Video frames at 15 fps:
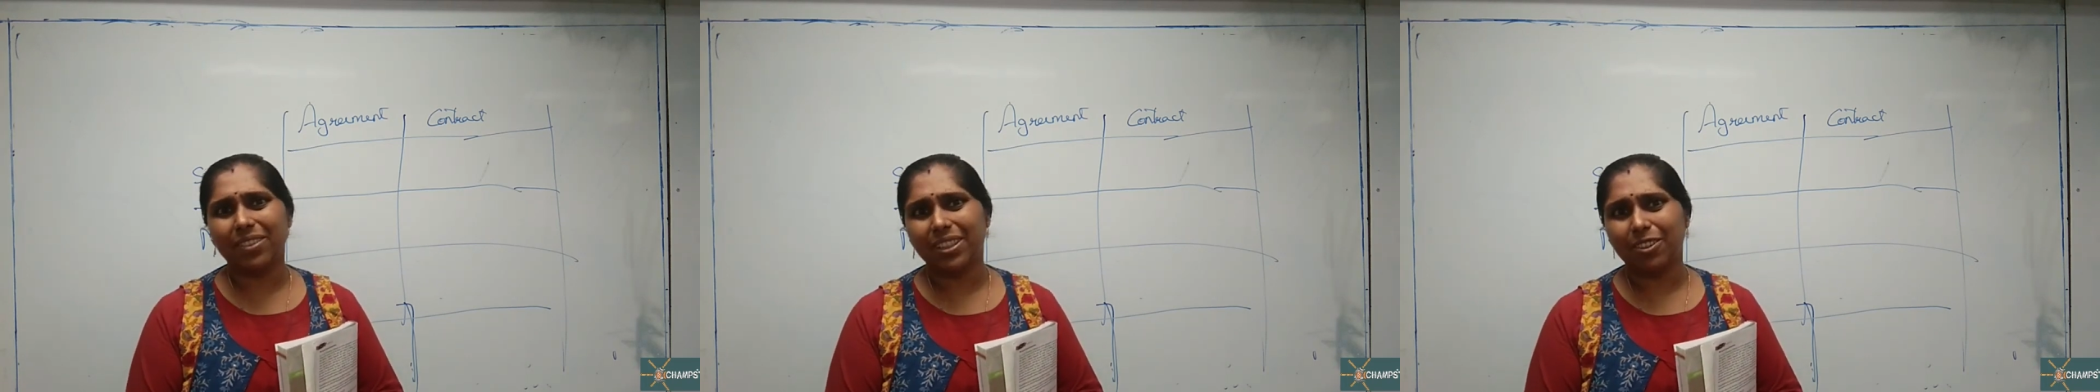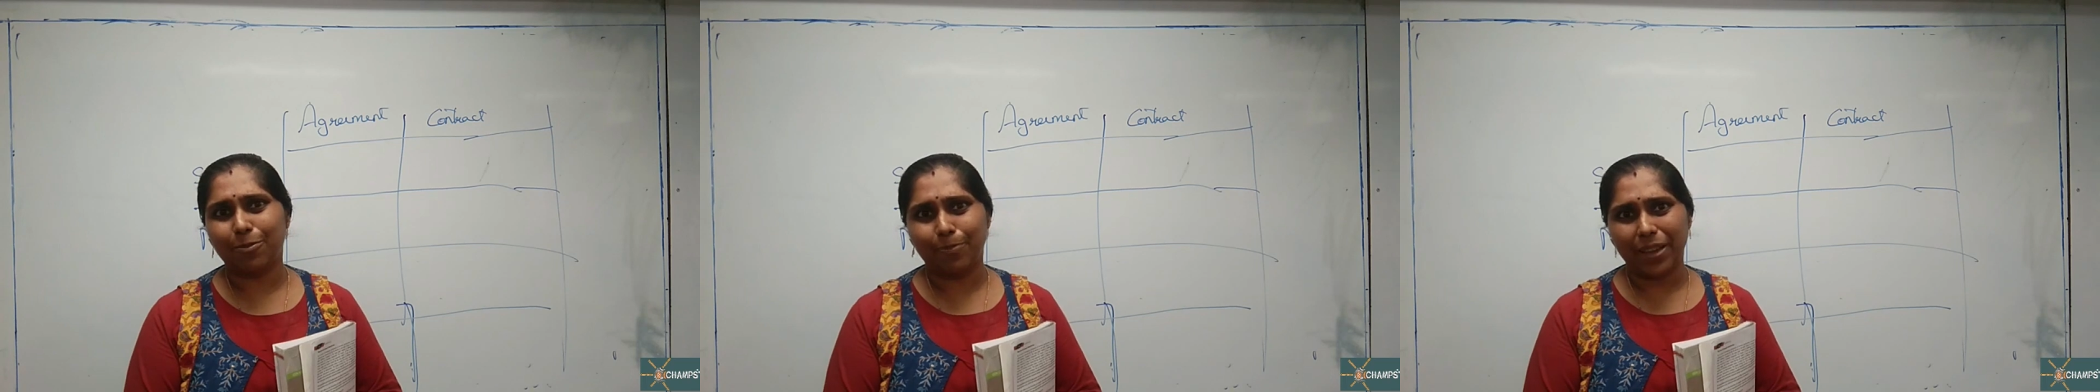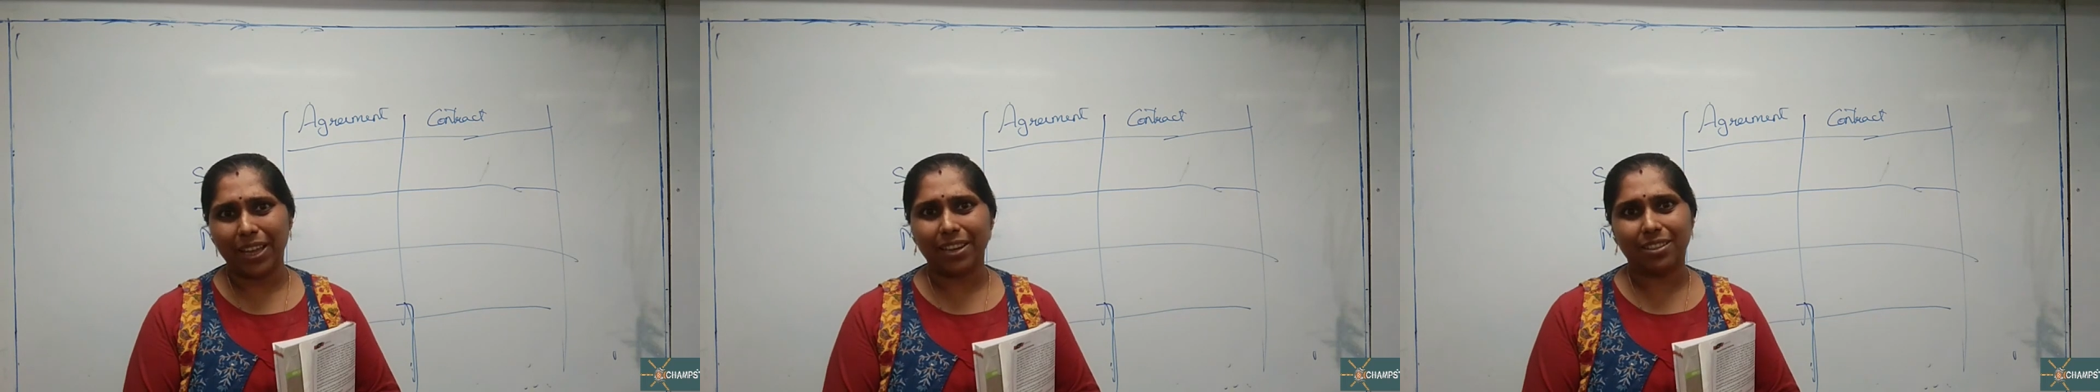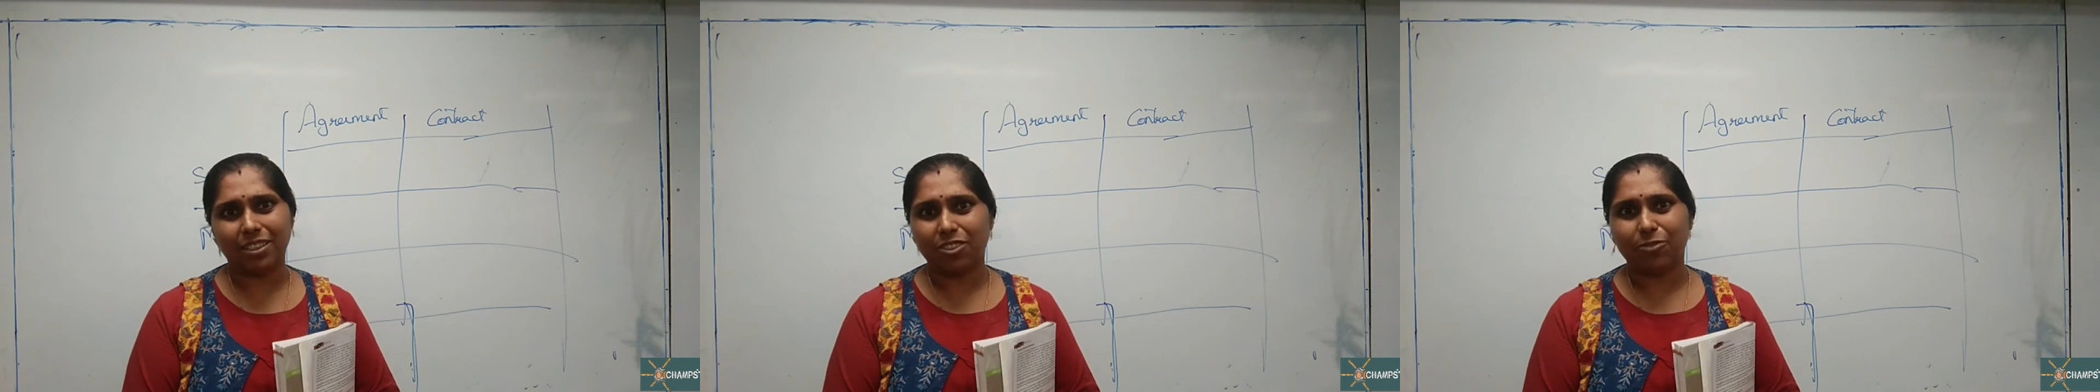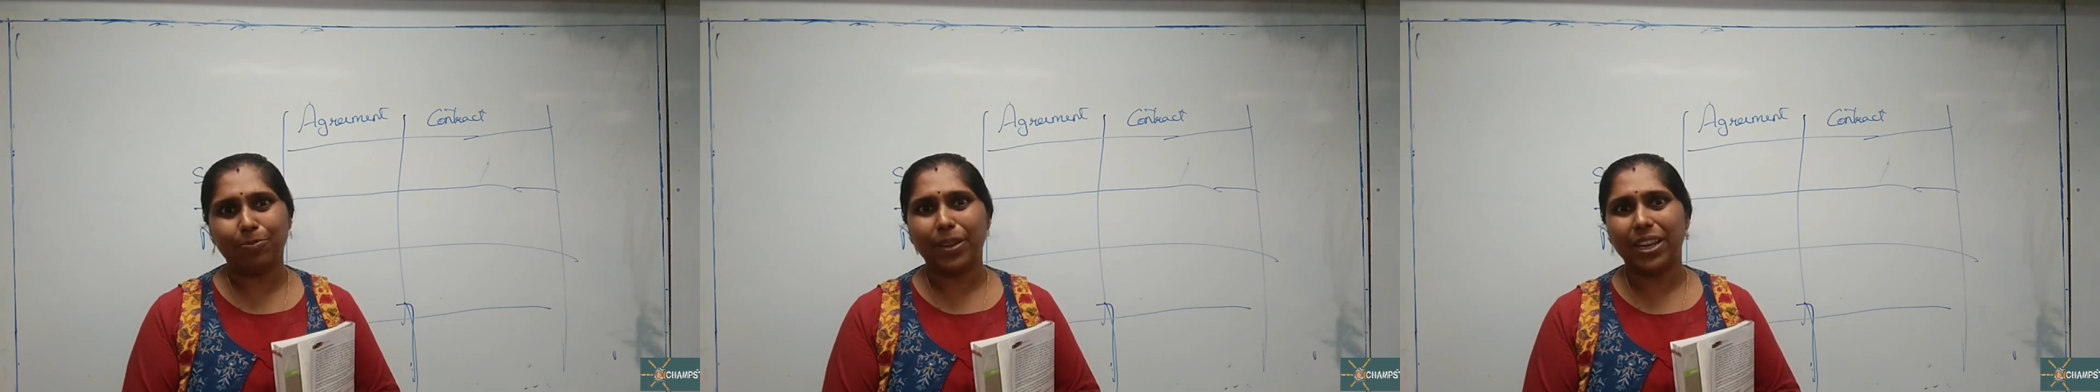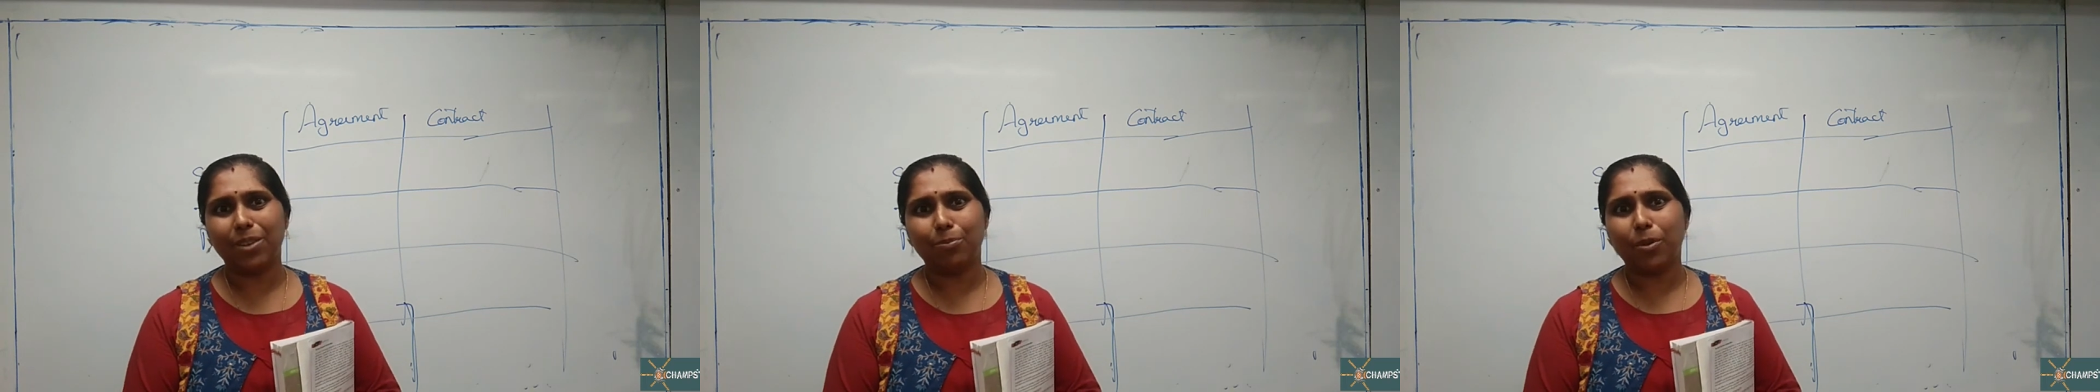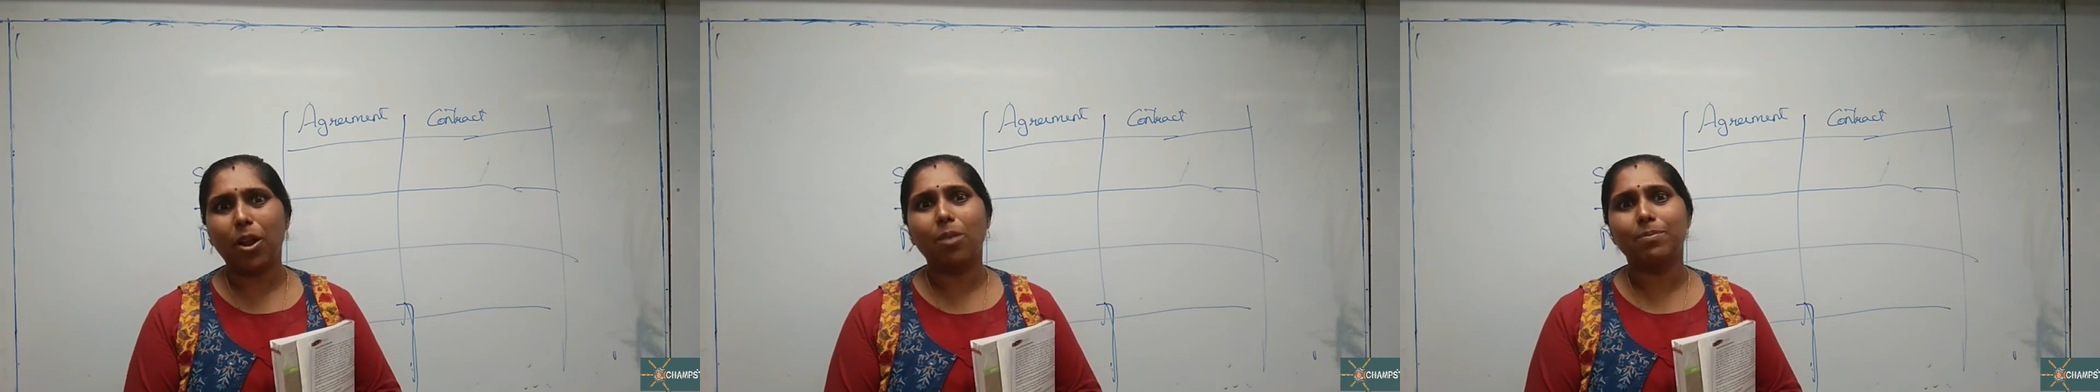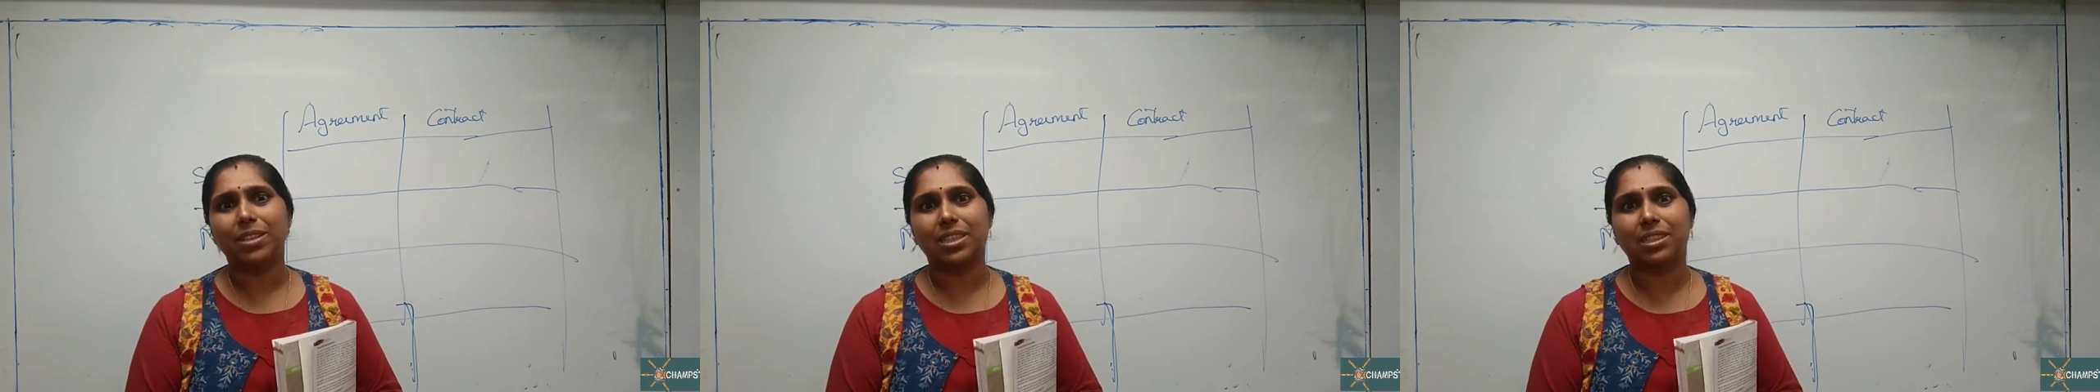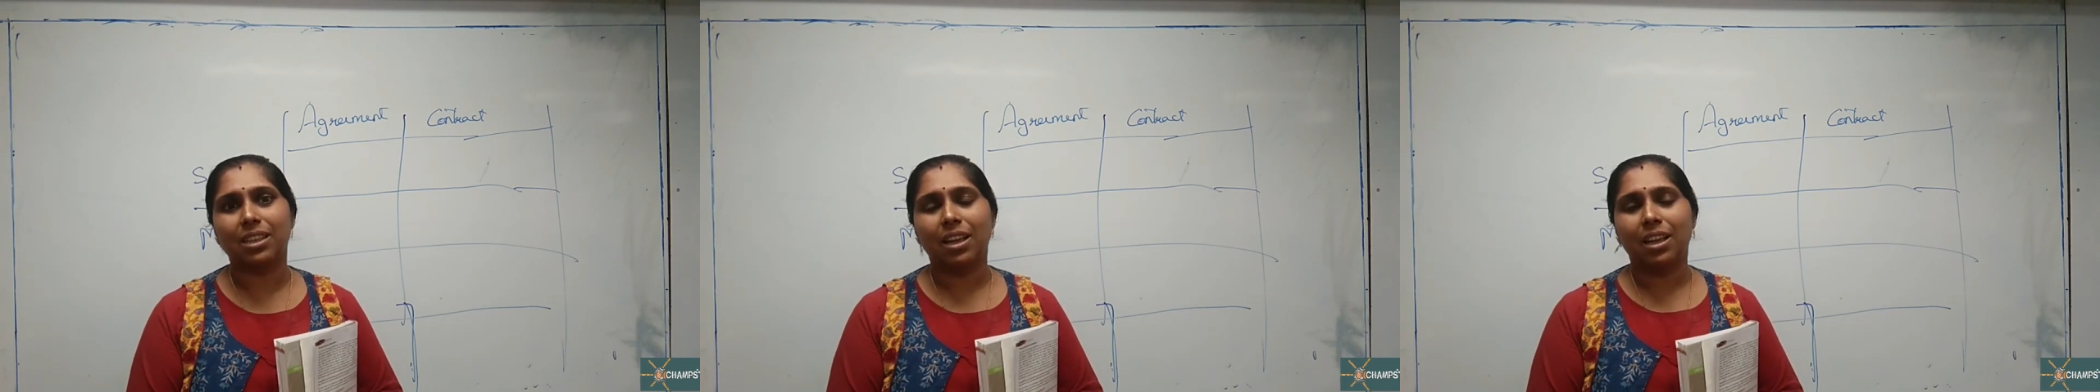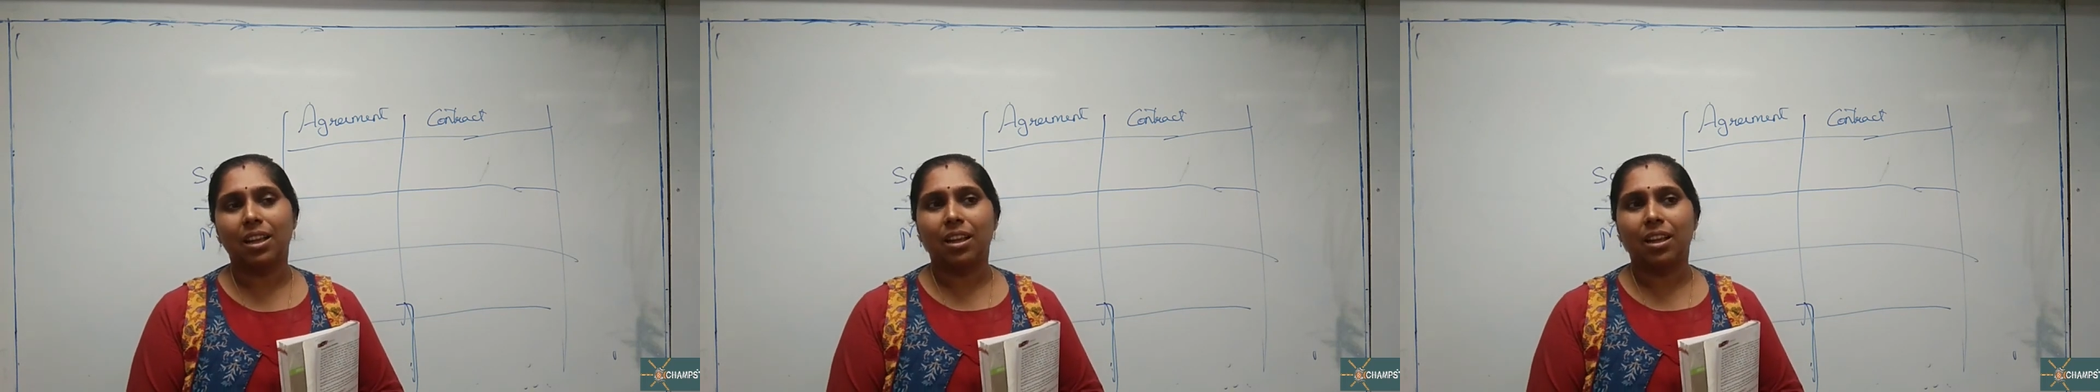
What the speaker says: with your parents. You made a promise.